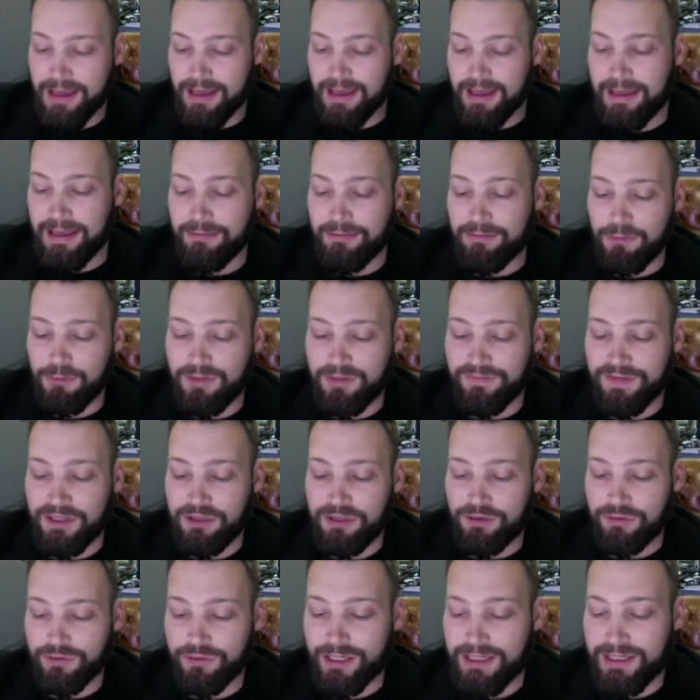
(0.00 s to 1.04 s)
It would have
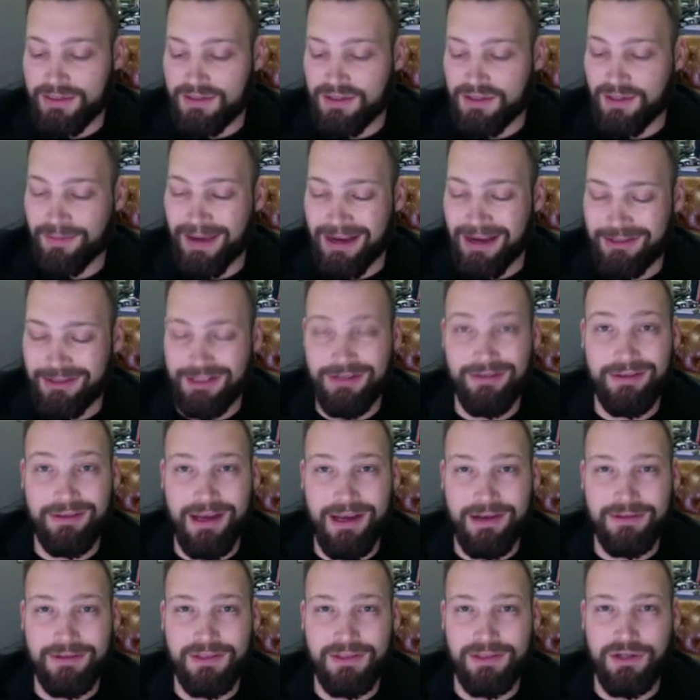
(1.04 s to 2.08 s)
increased about
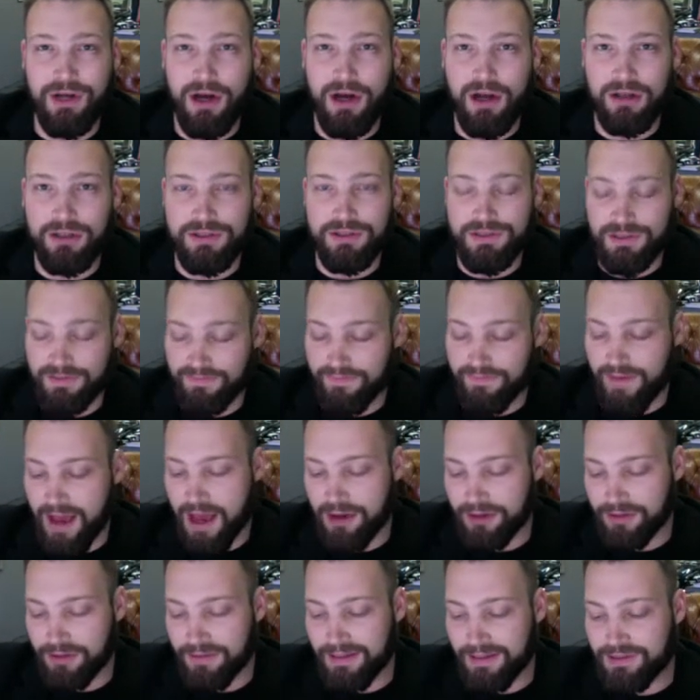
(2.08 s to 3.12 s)
$2,000 in
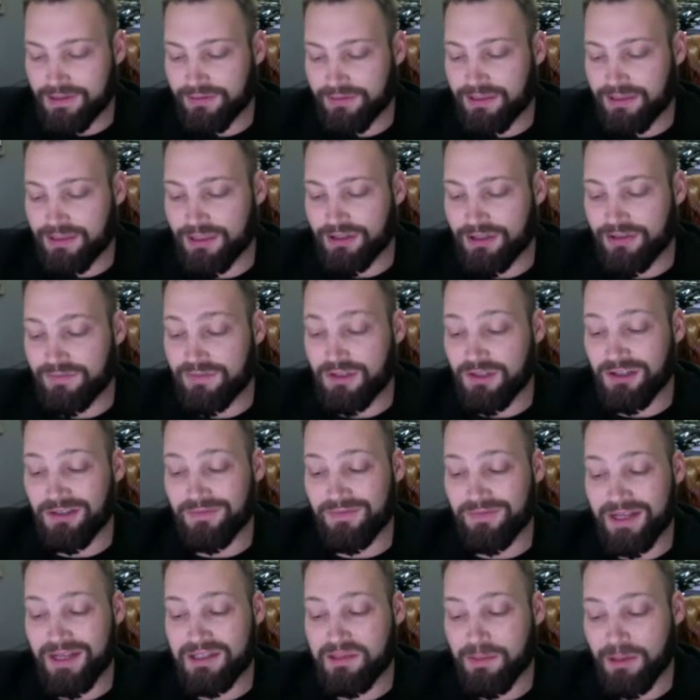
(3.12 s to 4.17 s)
value. That's a return of your
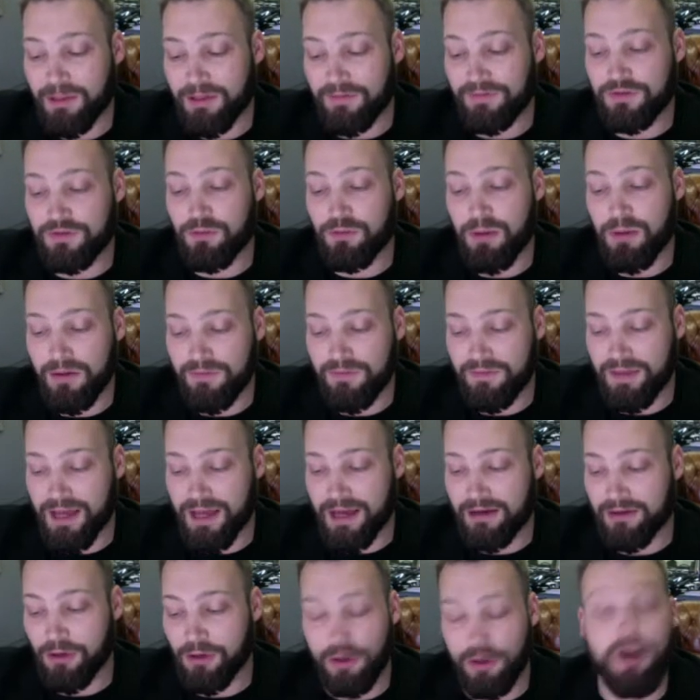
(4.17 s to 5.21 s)
investment of
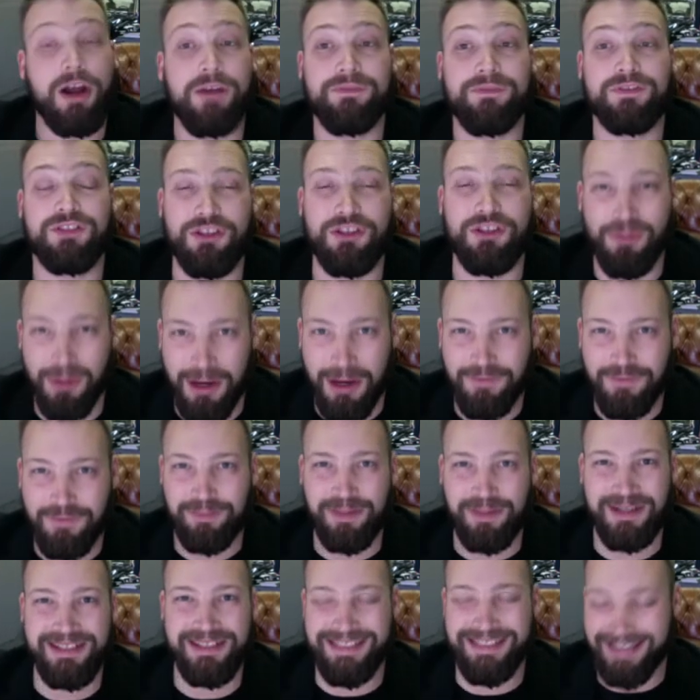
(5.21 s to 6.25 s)

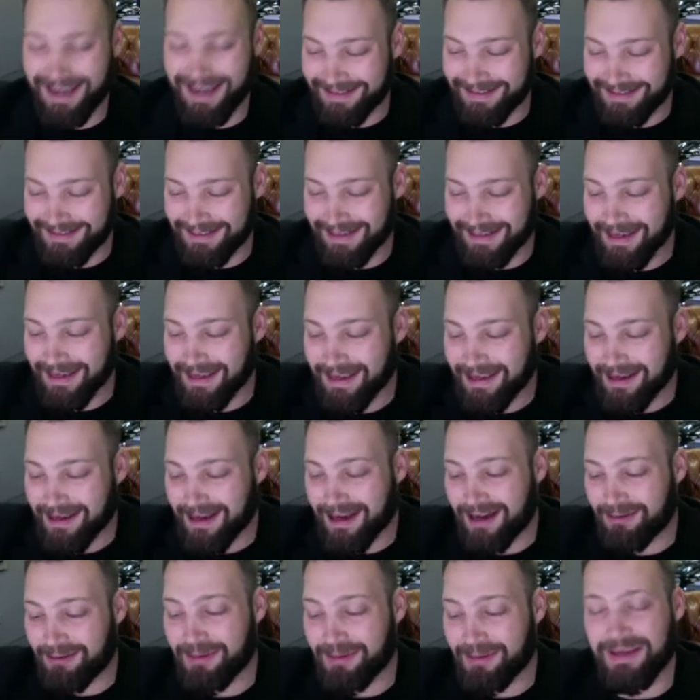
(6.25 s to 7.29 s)
12%,
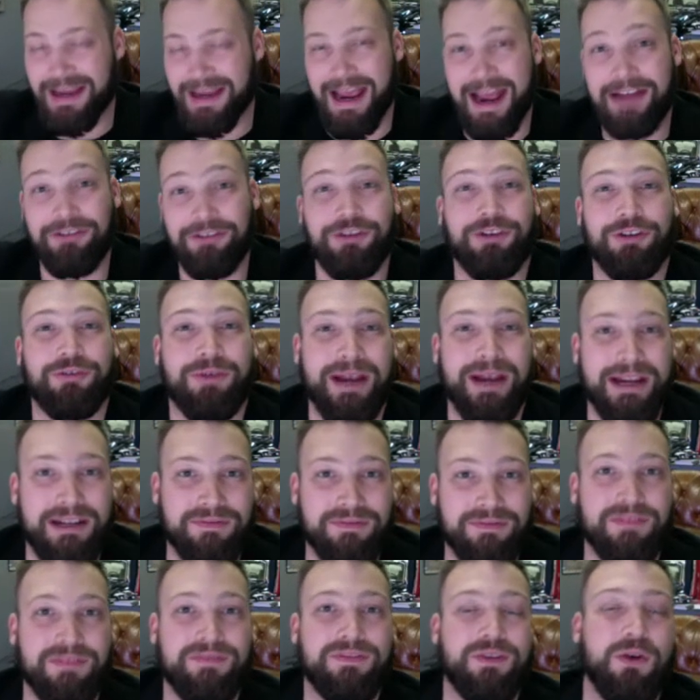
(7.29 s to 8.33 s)
with an annual rate
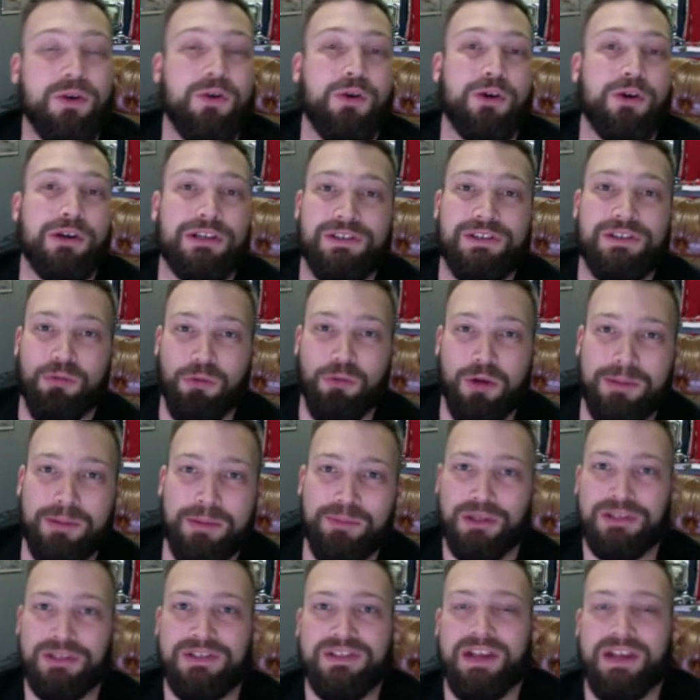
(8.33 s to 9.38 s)
of course,
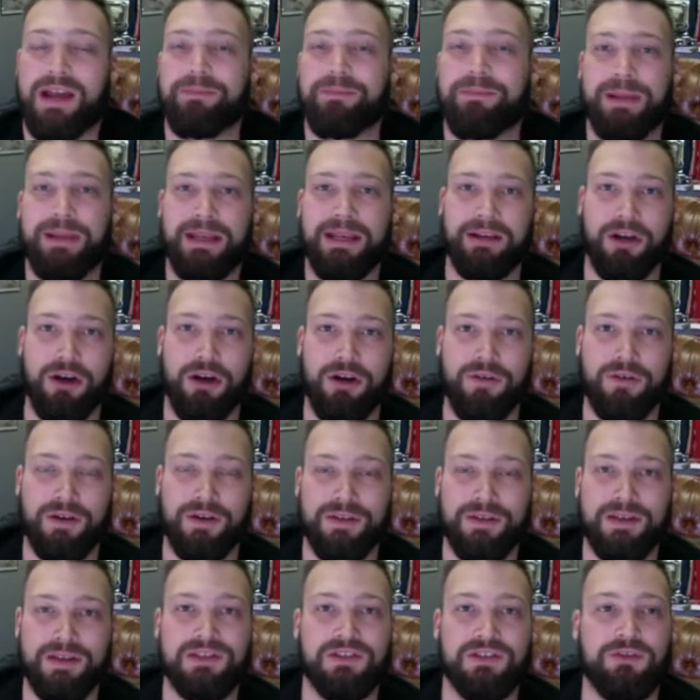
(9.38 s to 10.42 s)
1% being over
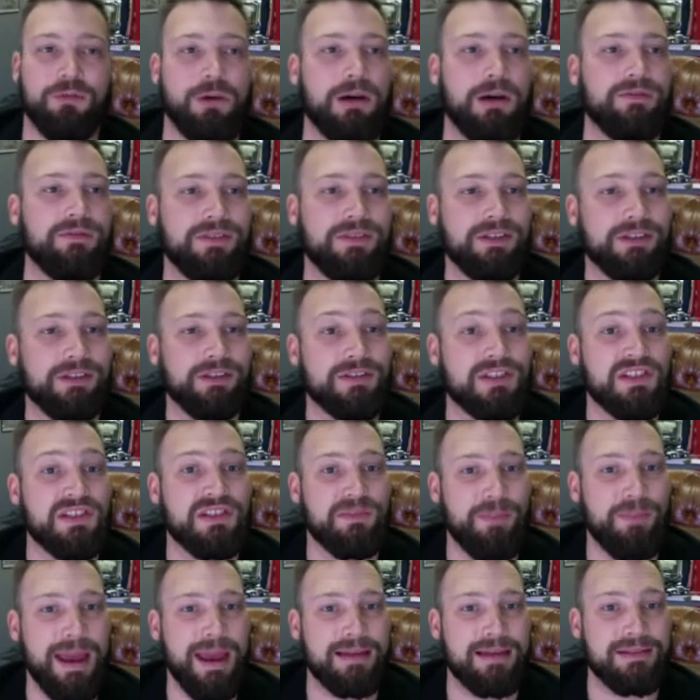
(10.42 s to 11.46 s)
this 12-year
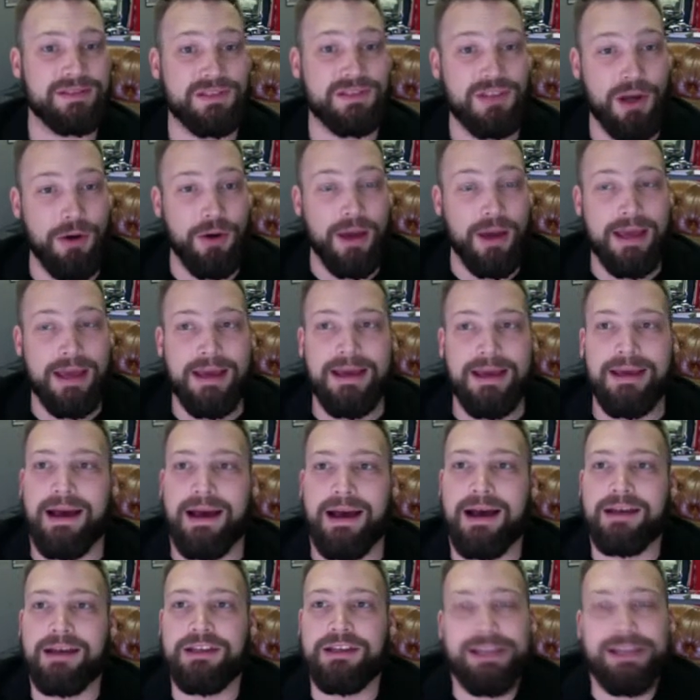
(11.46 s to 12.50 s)
span. So
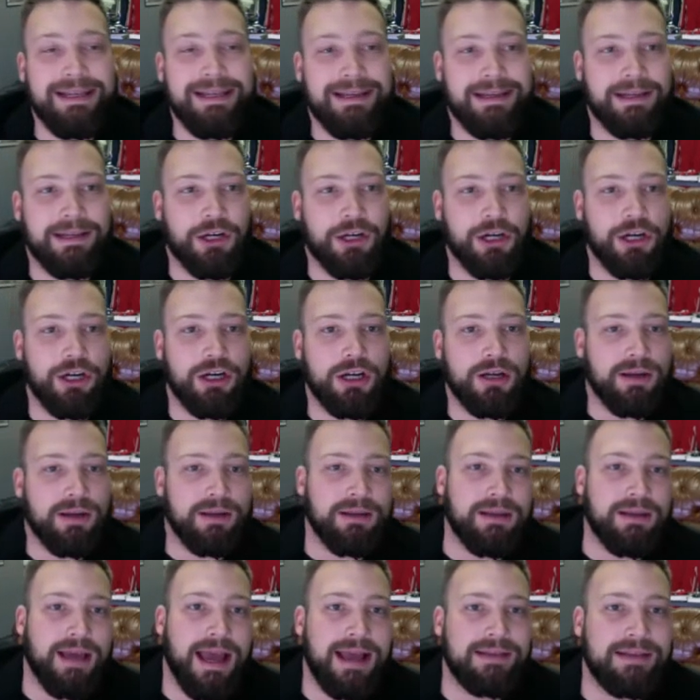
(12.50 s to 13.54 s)
you didn't get hurt.
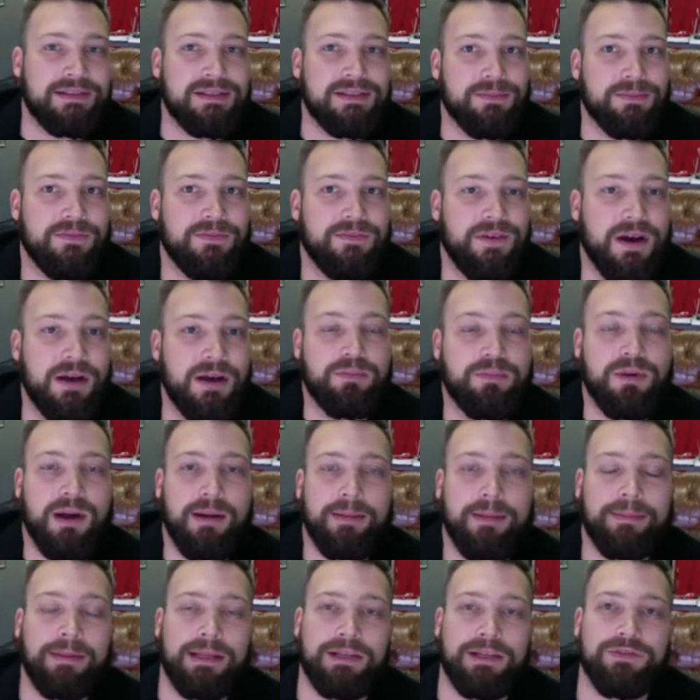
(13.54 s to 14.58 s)
You had some fun
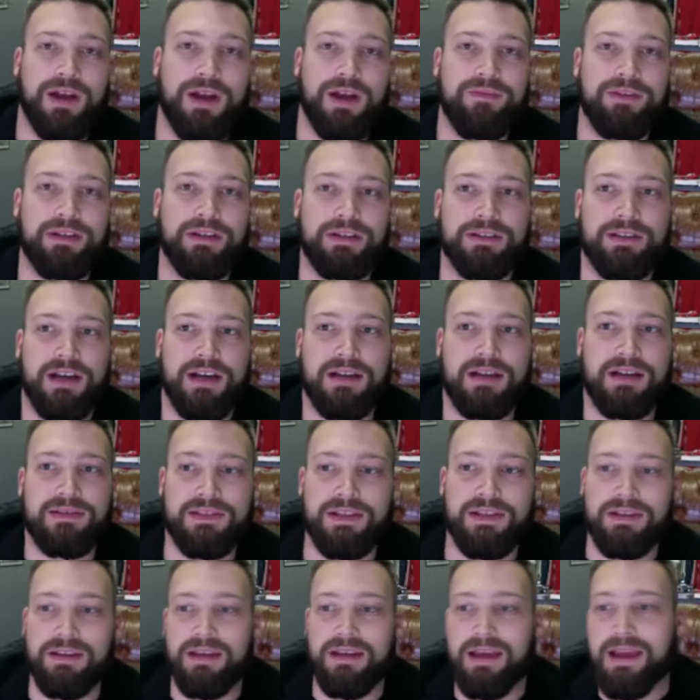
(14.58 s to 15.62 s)
probably driving your
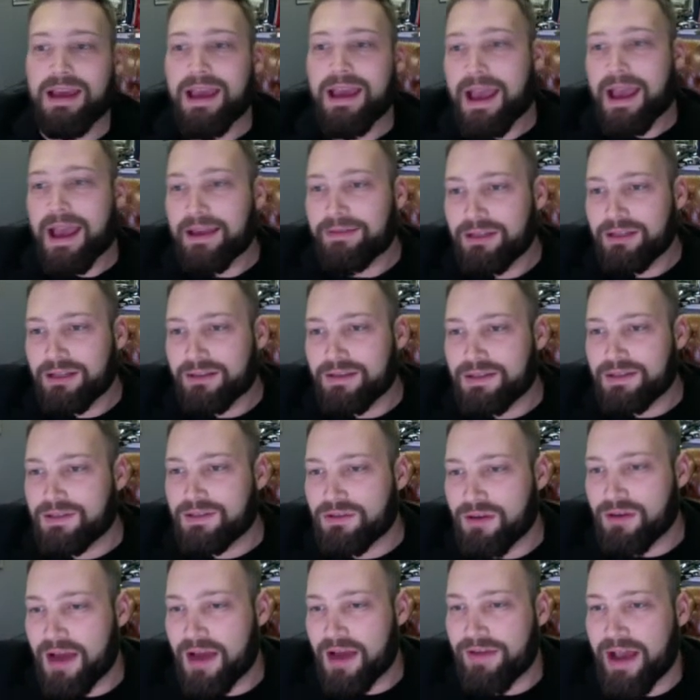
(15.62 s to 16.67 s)
Datsun. And look at this
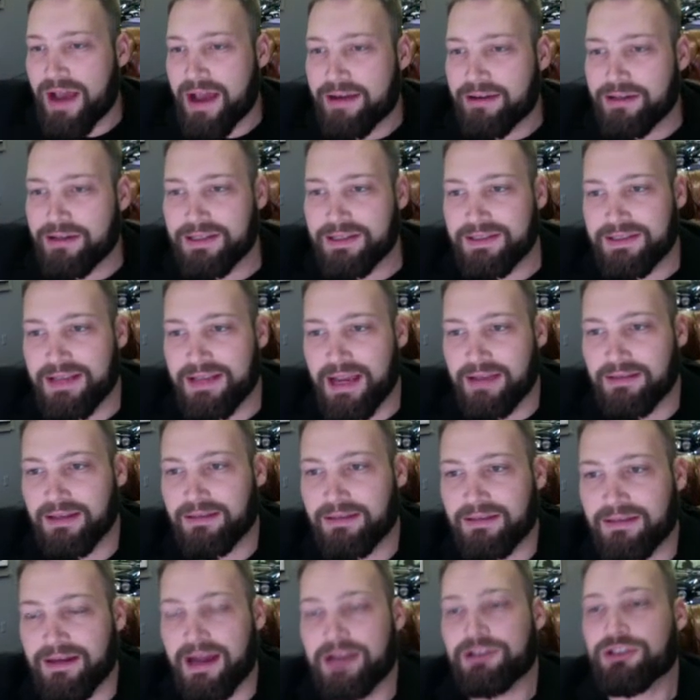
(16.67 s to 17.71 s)
graph. Haggerty's saying
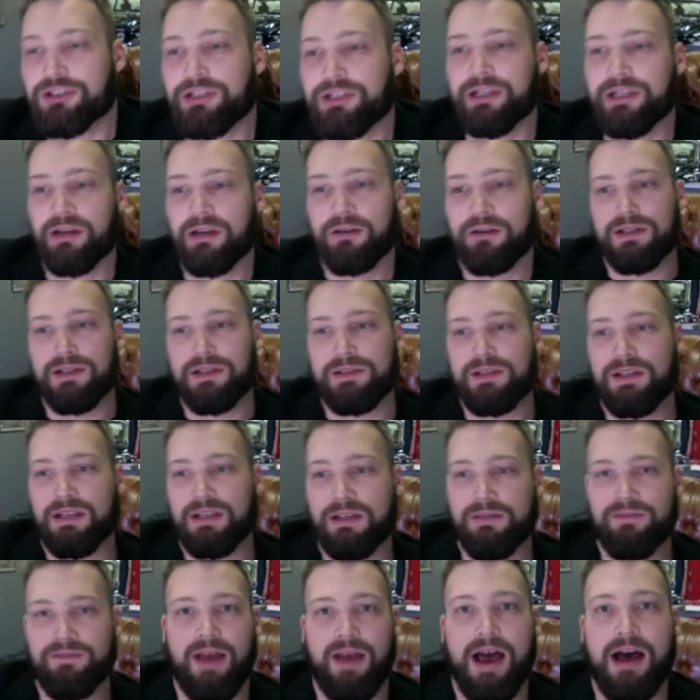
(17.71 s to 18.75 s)
that they're actually increasing
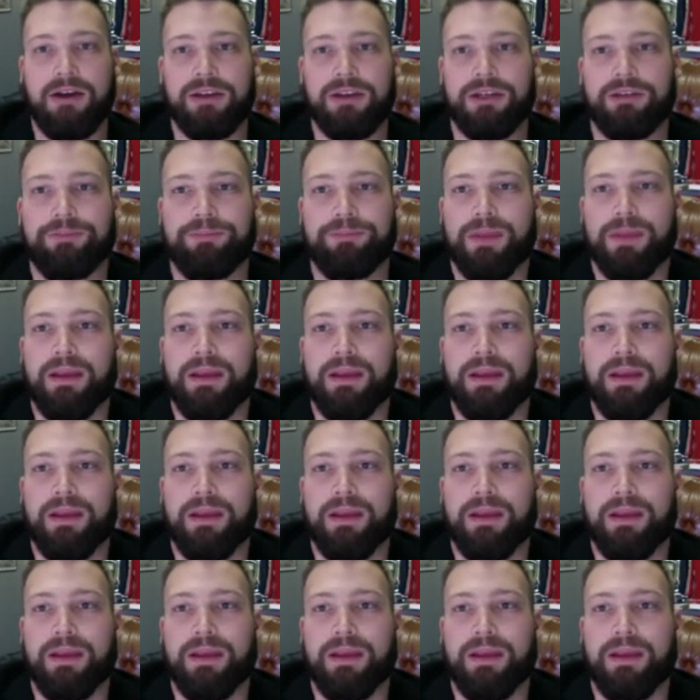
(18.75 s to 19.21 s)
in value.